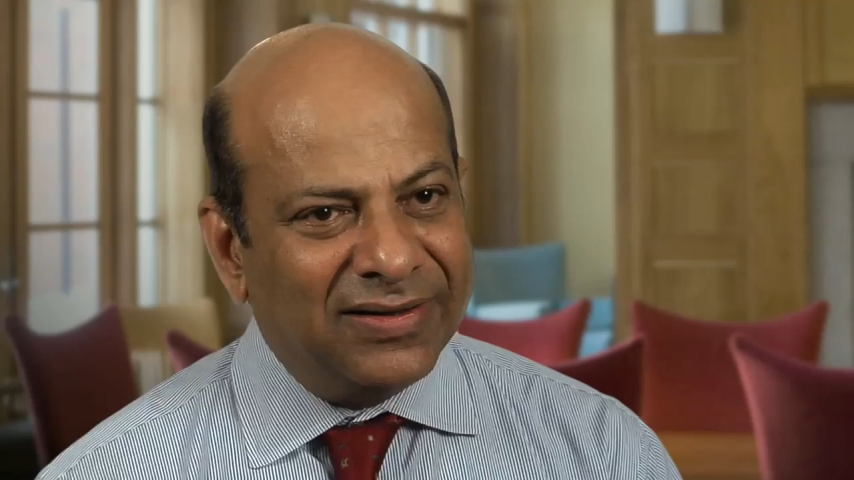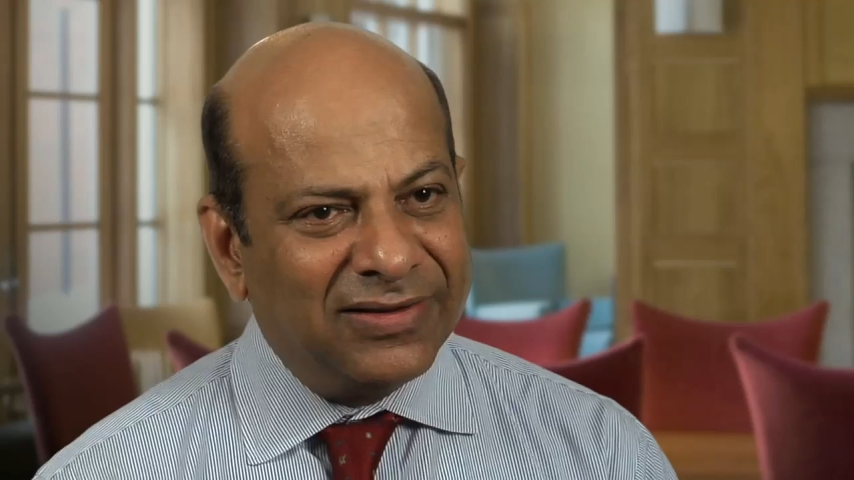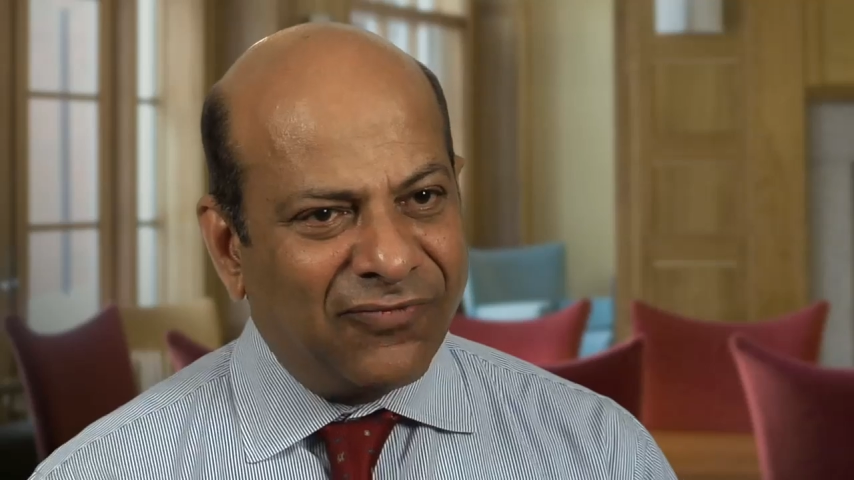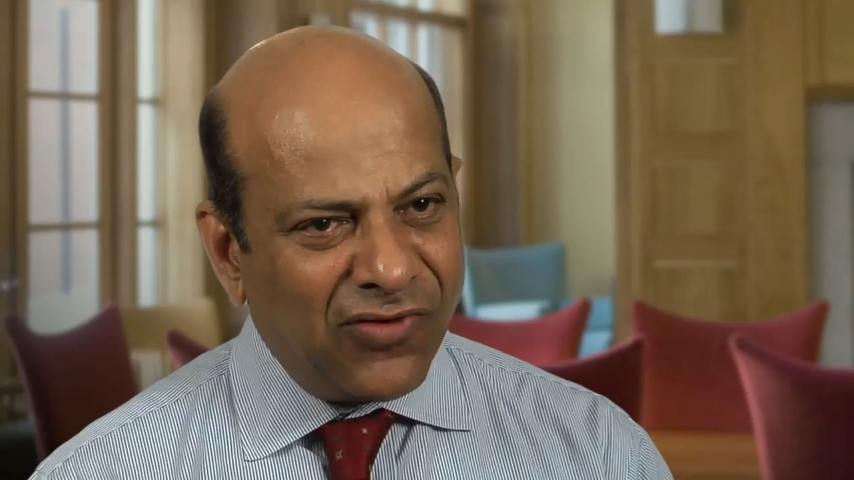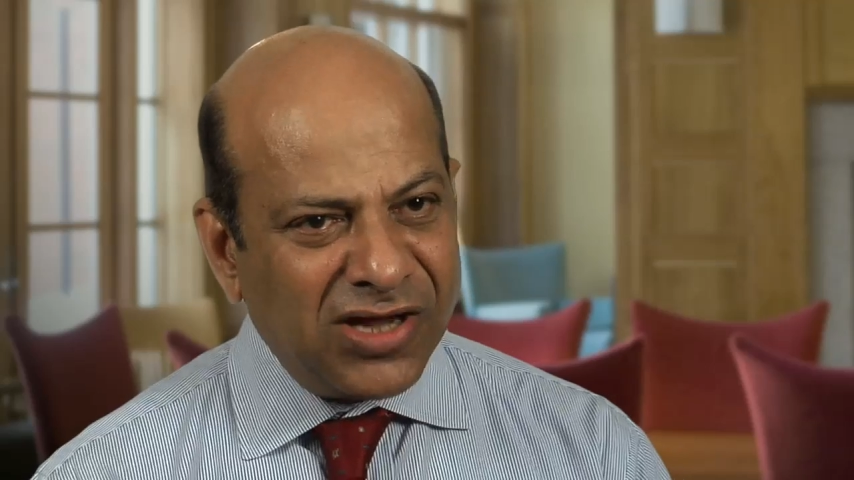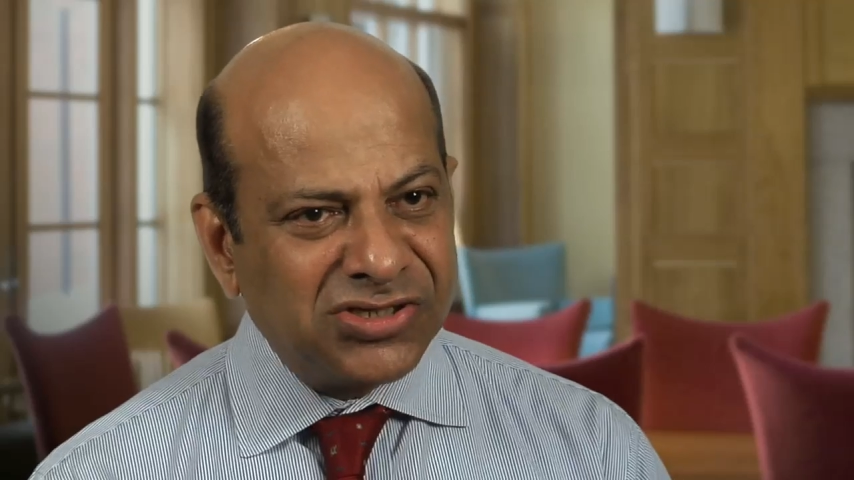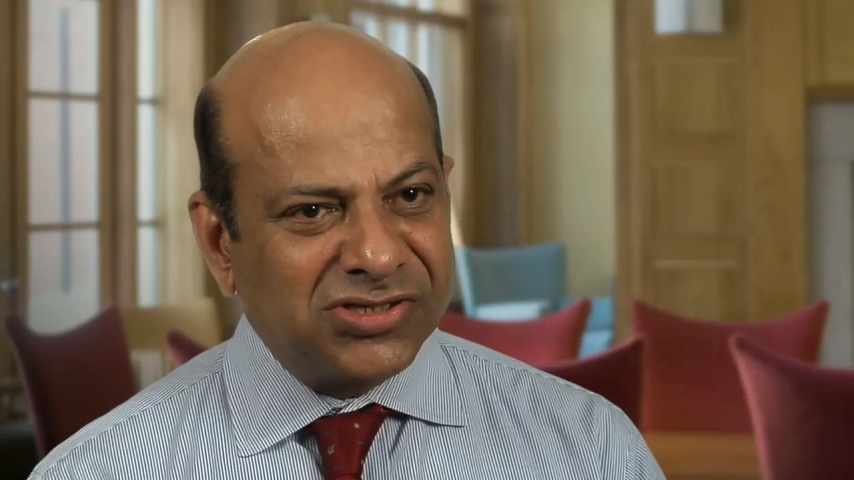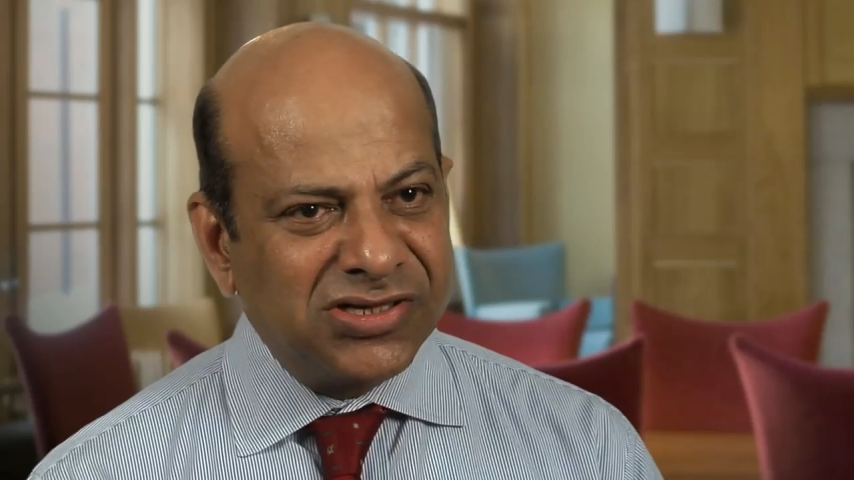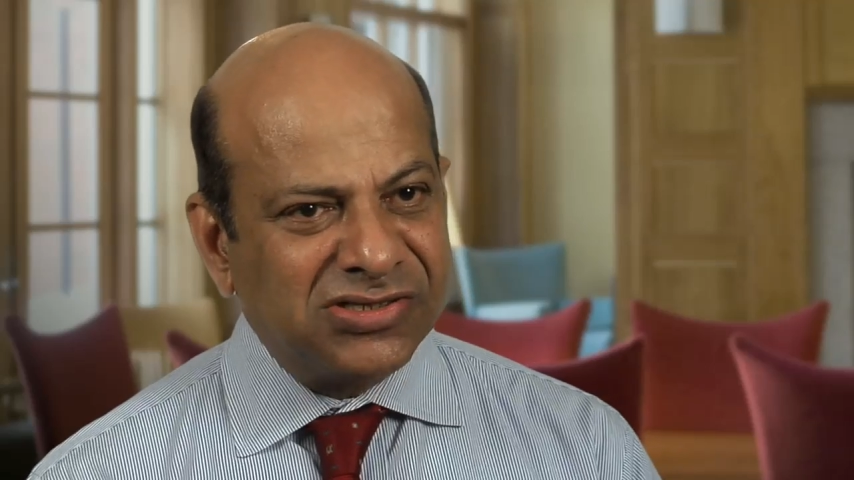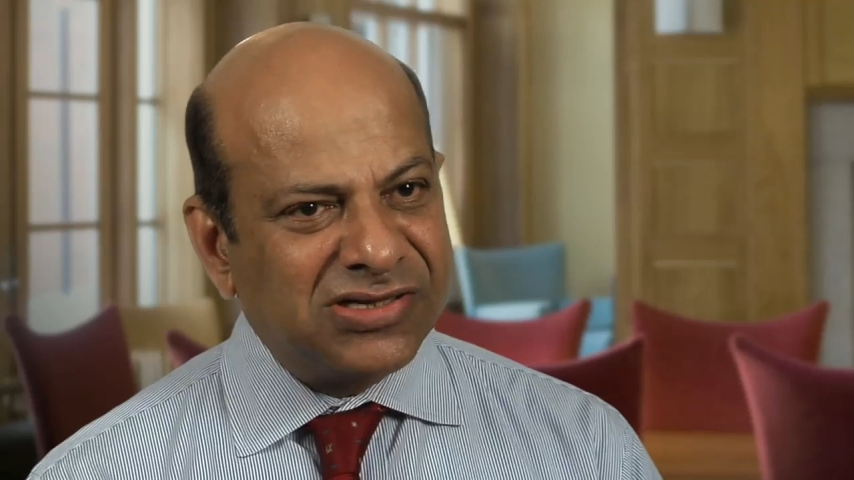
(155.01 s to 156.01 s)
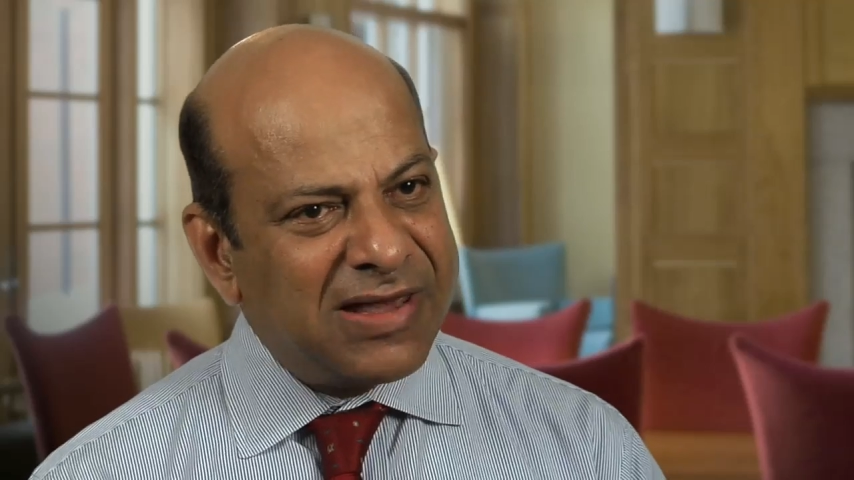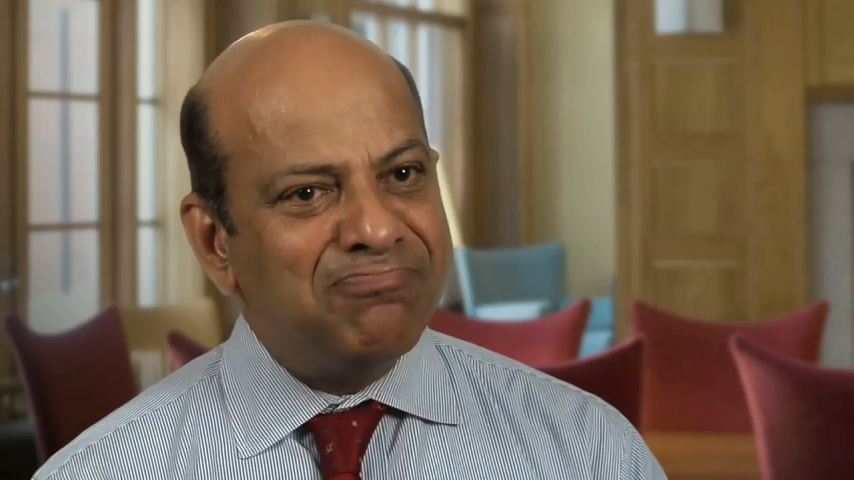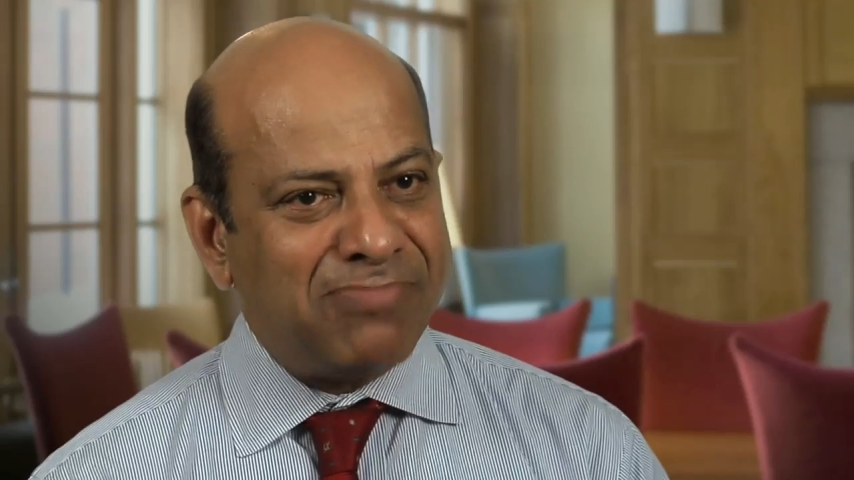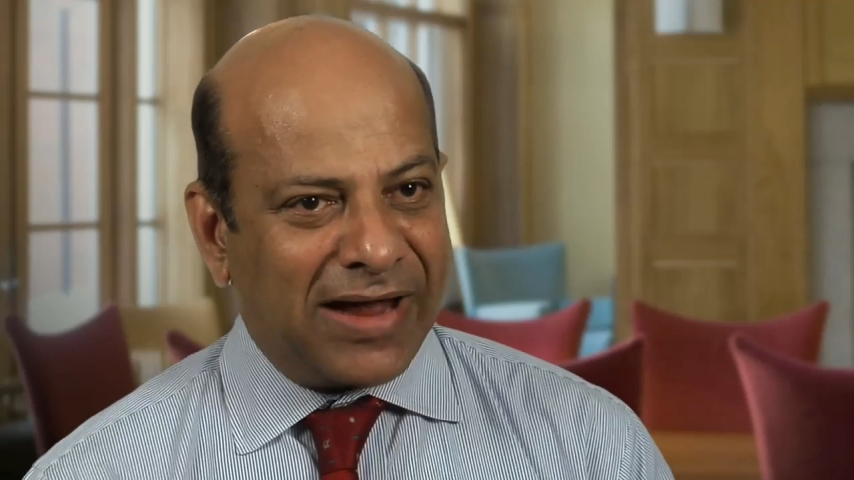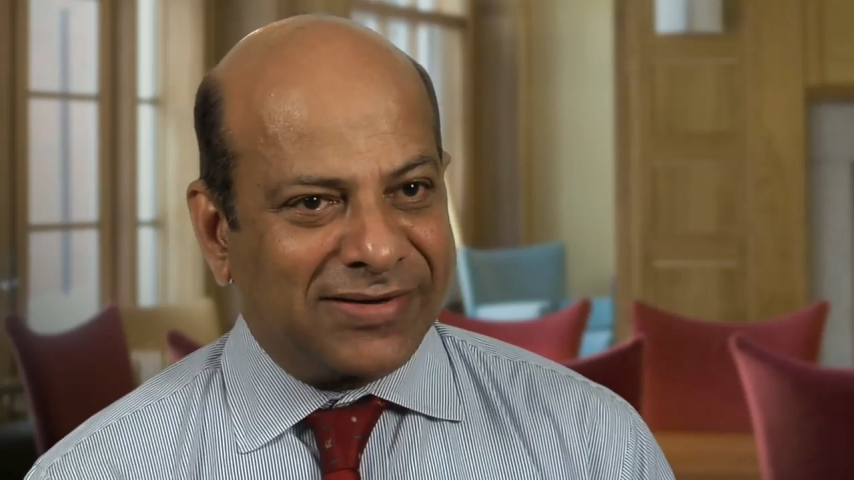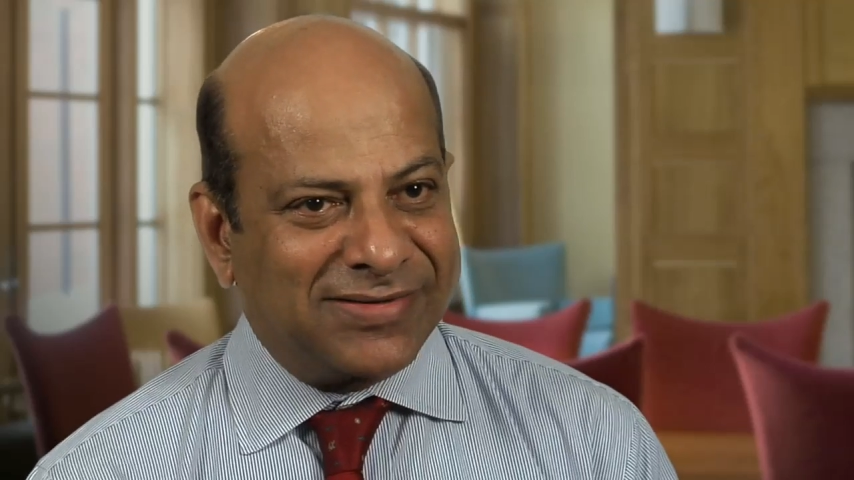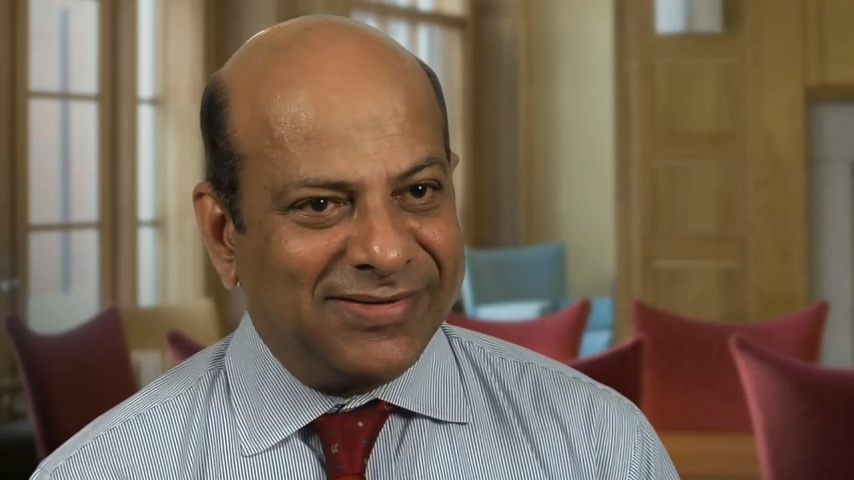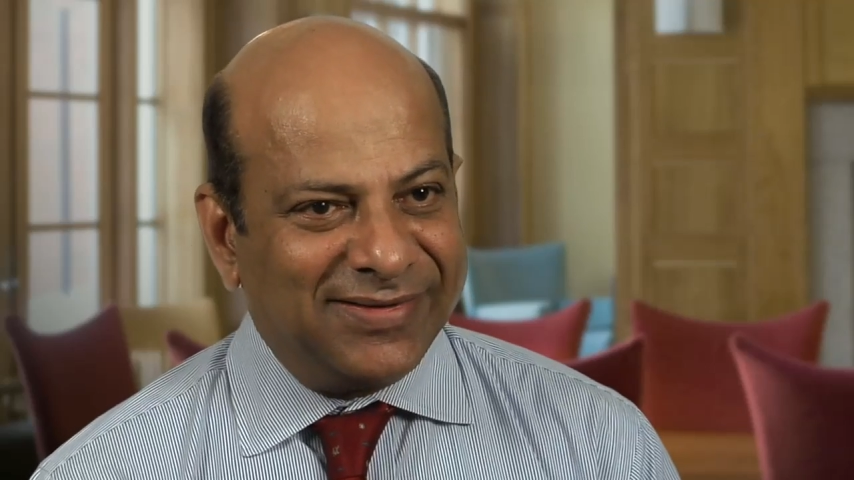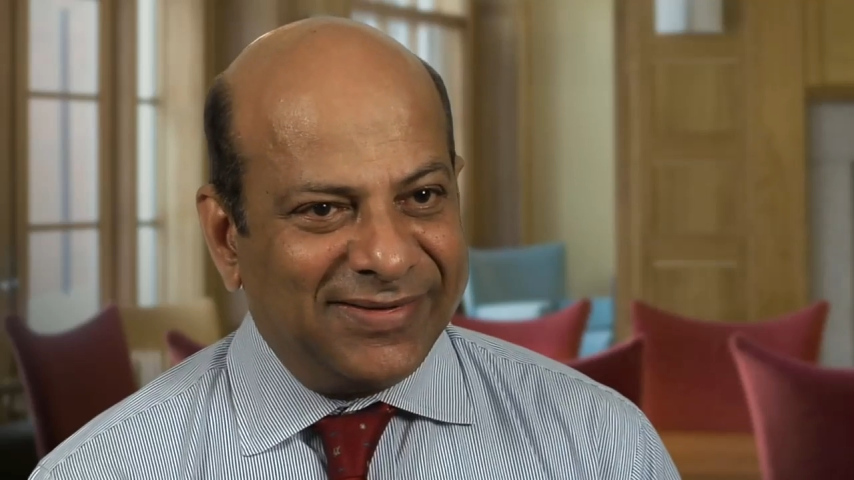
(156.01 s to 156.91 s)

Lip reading: The first is impact.